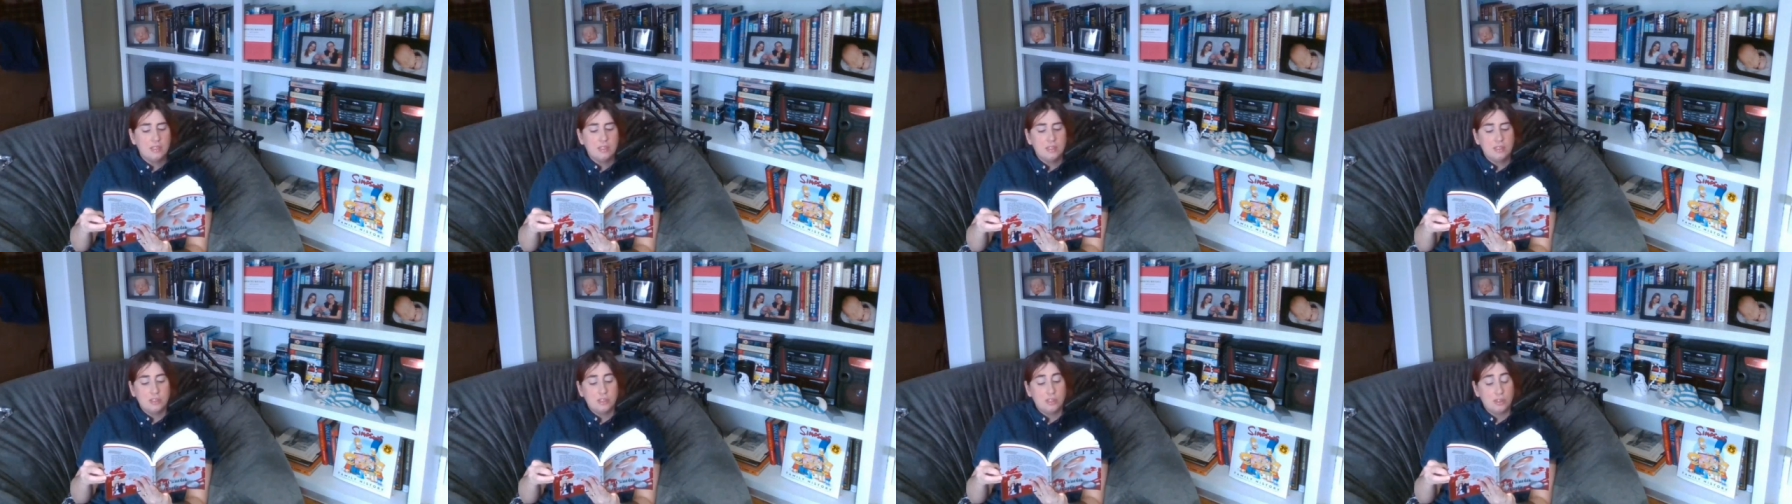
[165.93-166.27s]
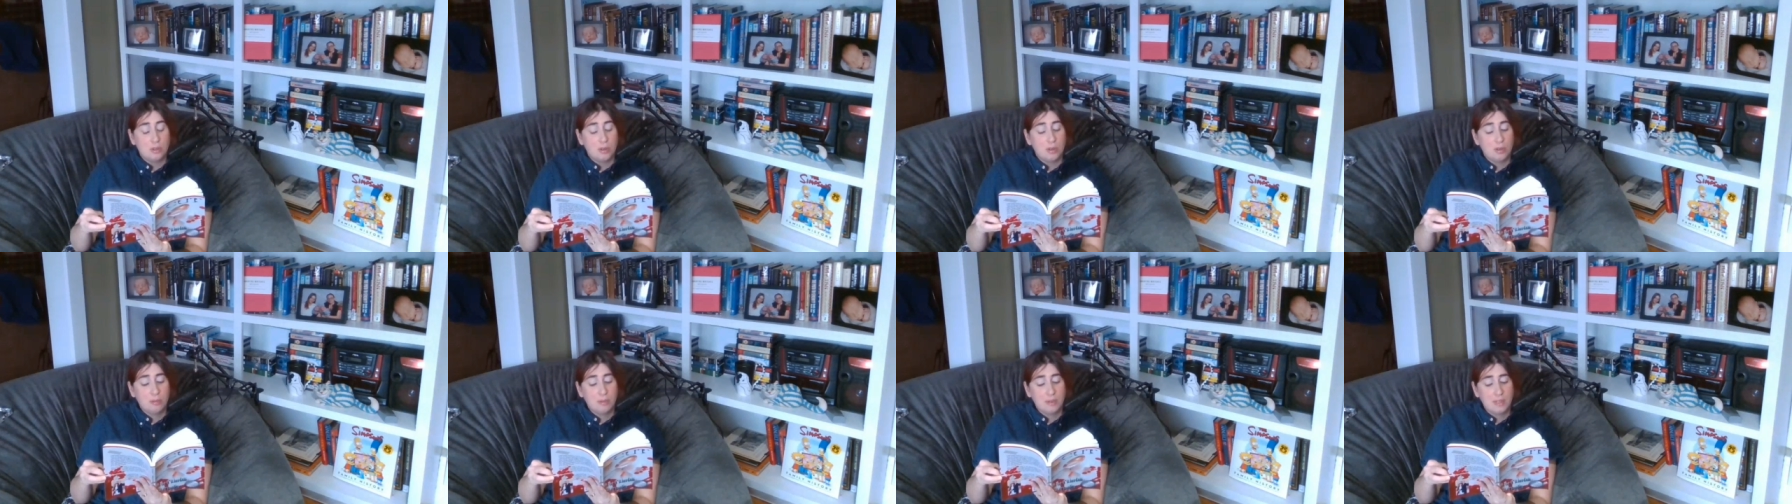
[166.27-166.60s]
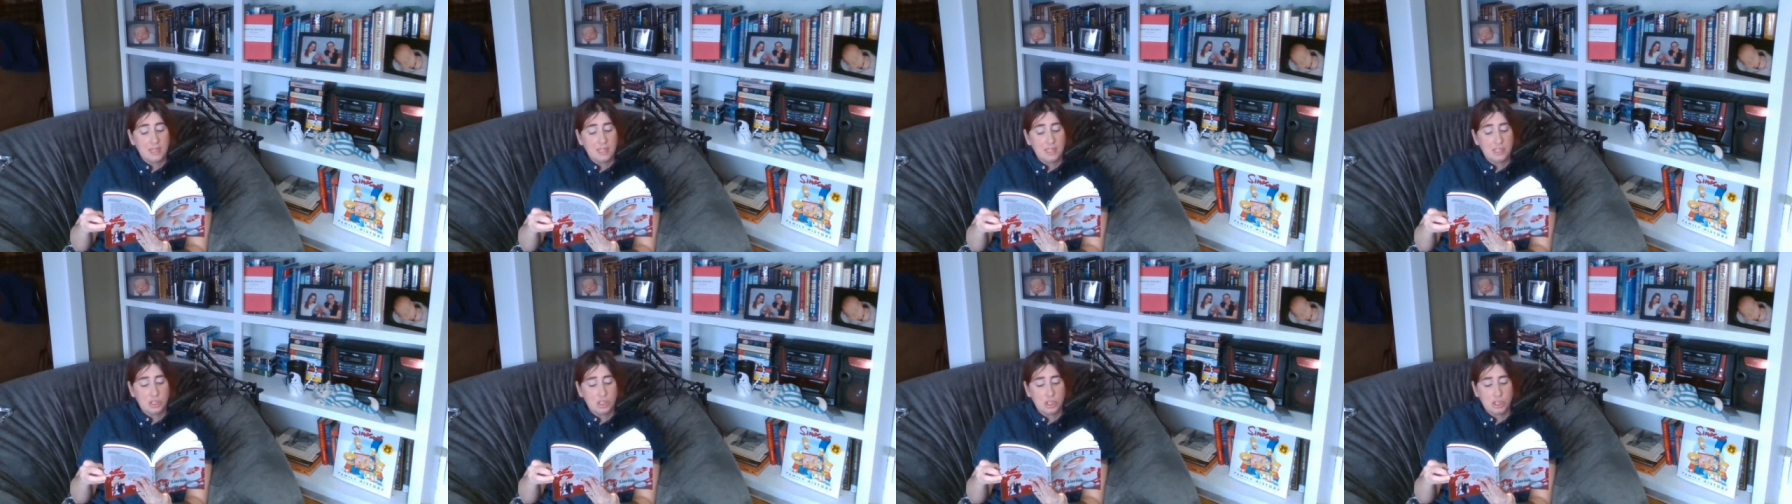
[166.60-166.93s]
So her
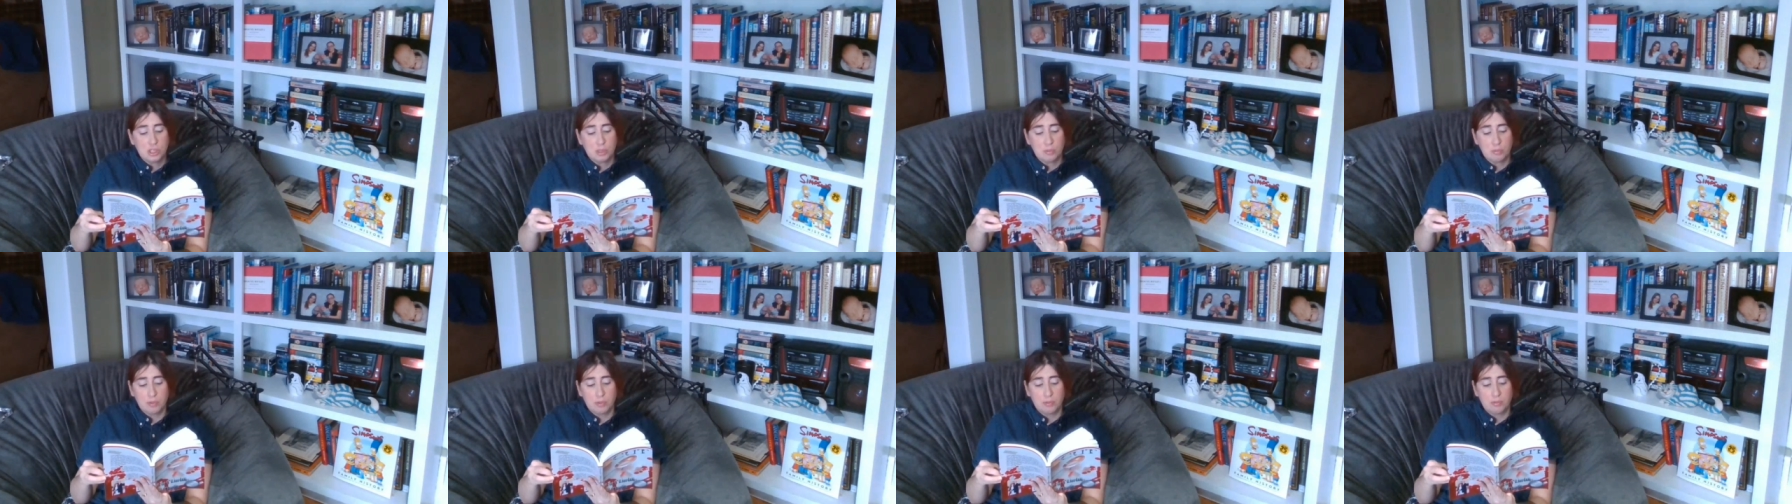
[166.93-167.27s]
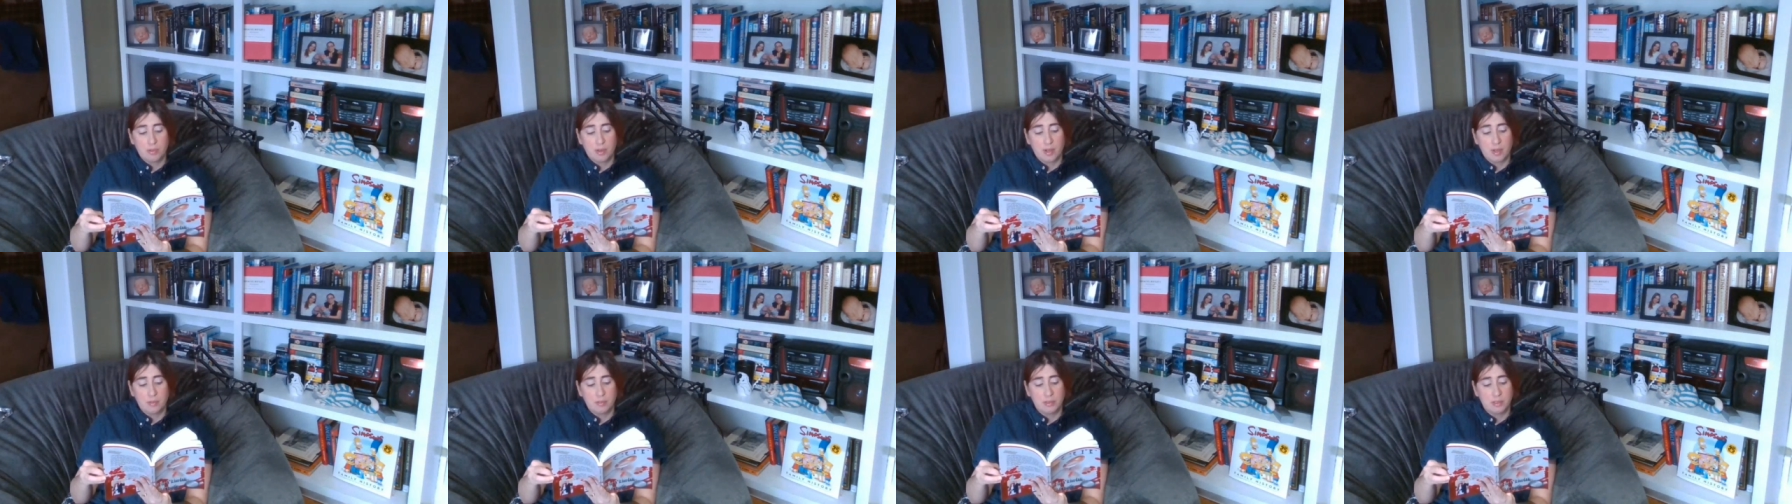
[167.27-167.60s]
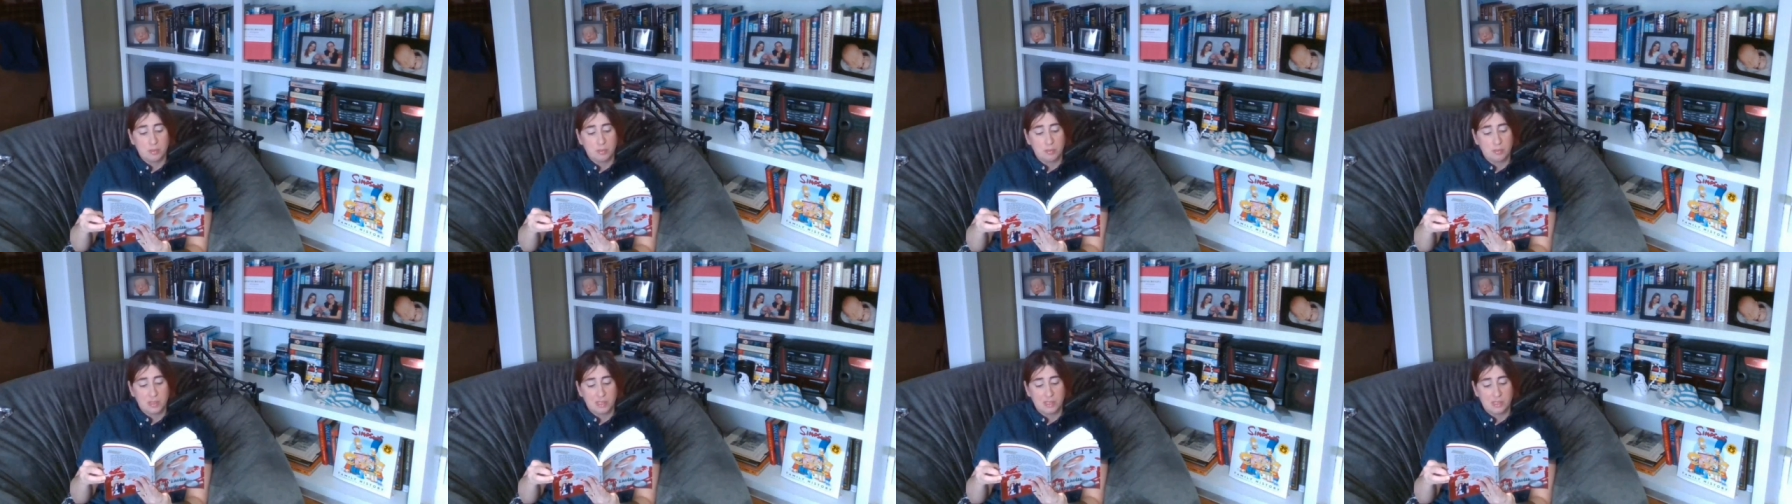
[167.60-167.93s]
relationship with Fred was
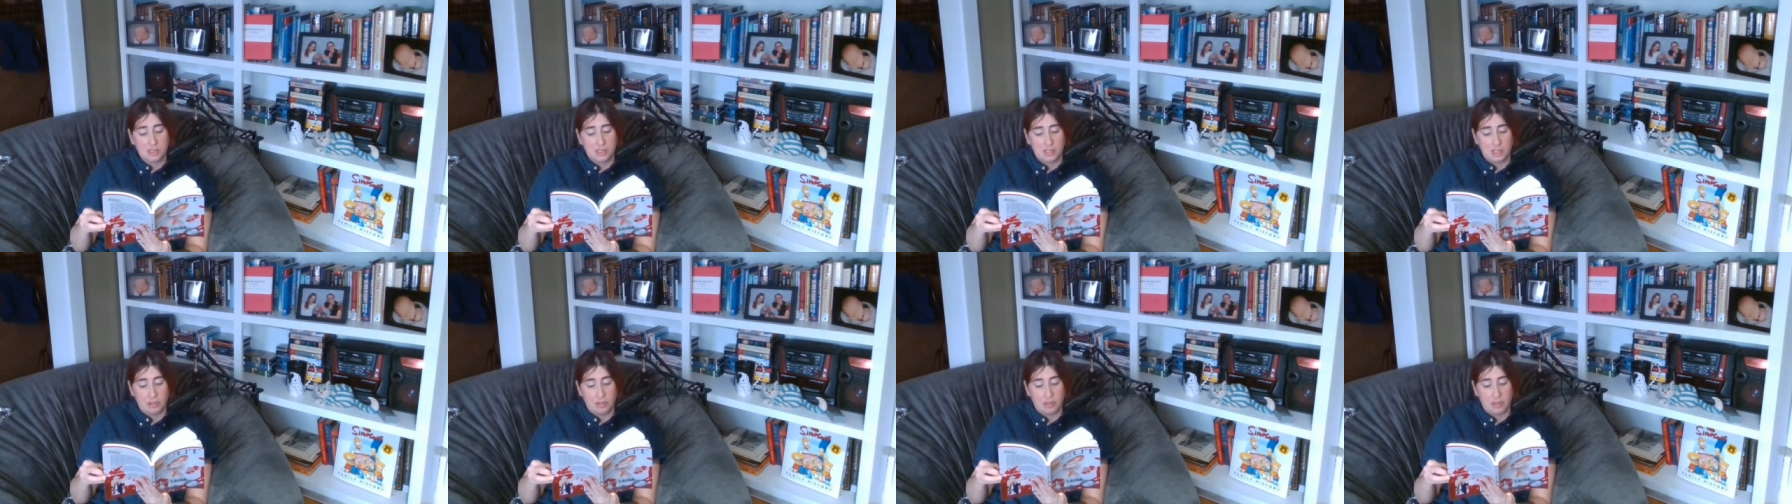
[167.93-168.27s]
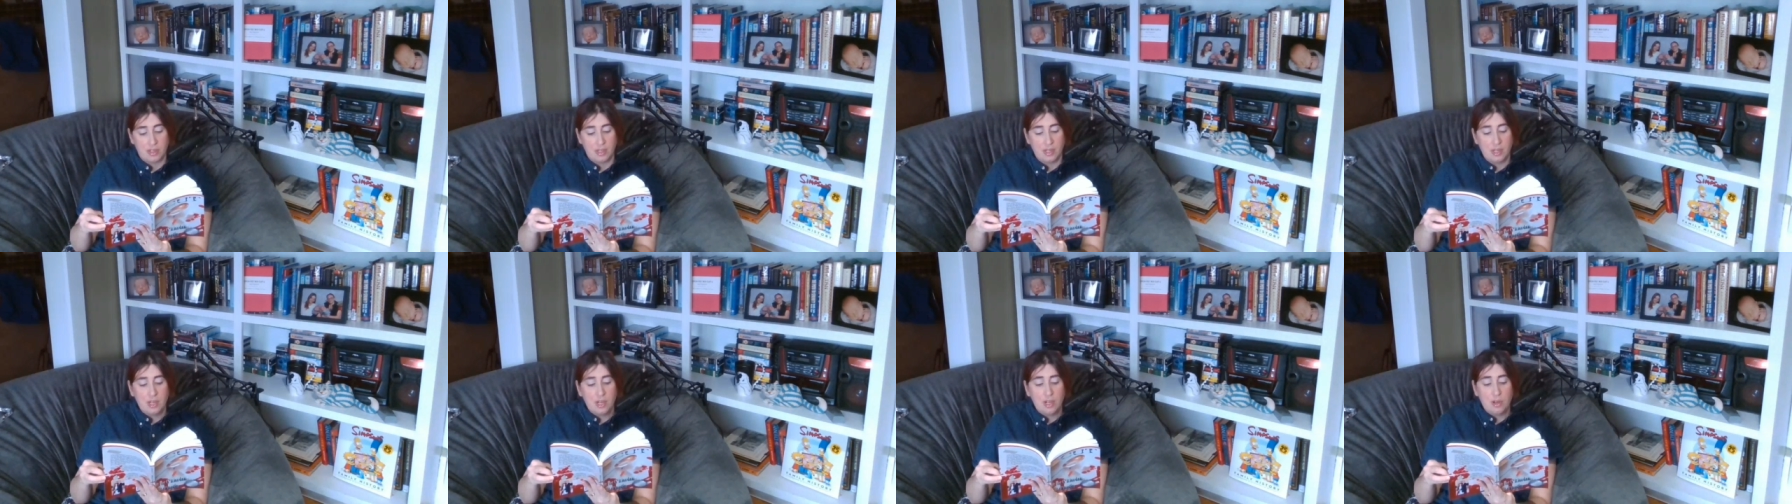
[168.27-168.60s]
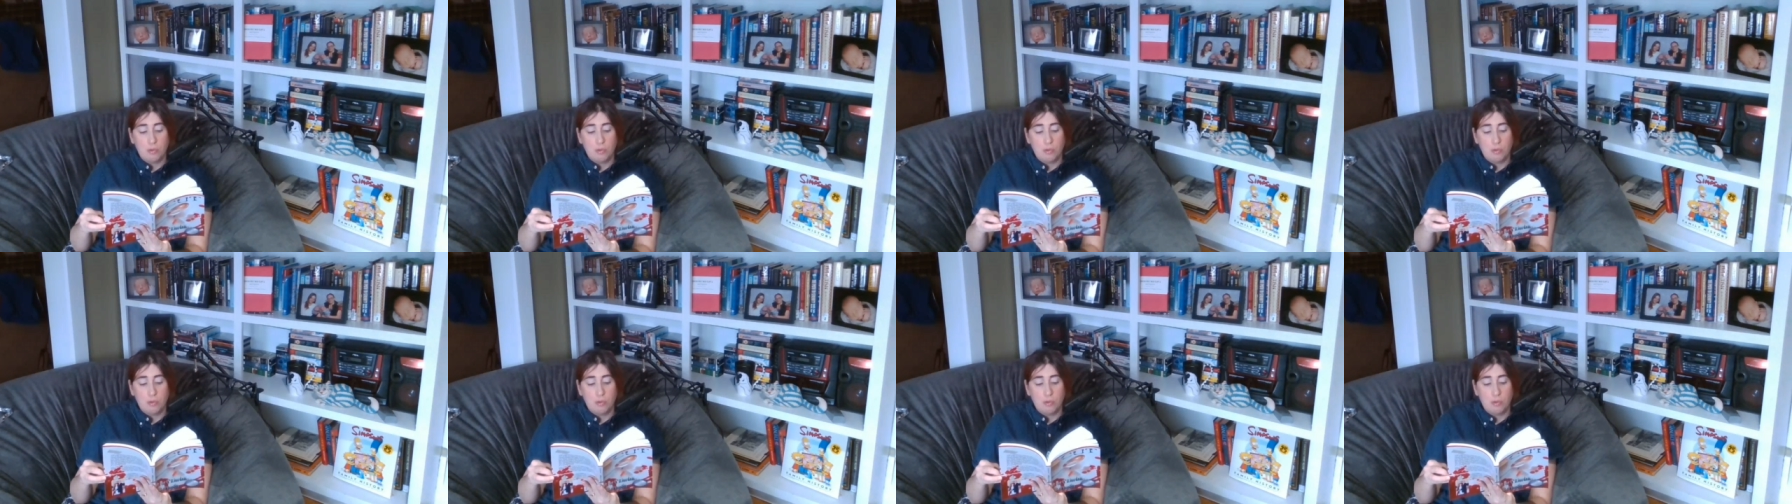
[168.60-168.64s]
a big secret,